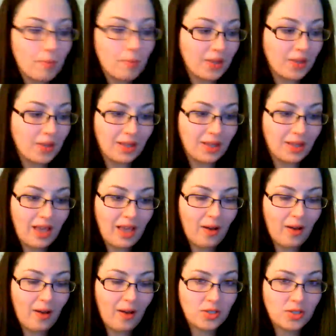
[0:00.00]
But
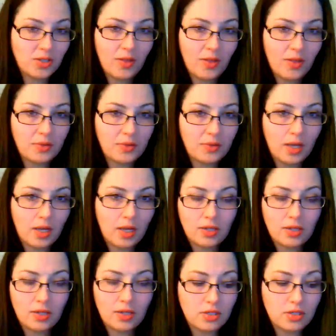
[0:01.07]
yeah, I saw that. I was like, I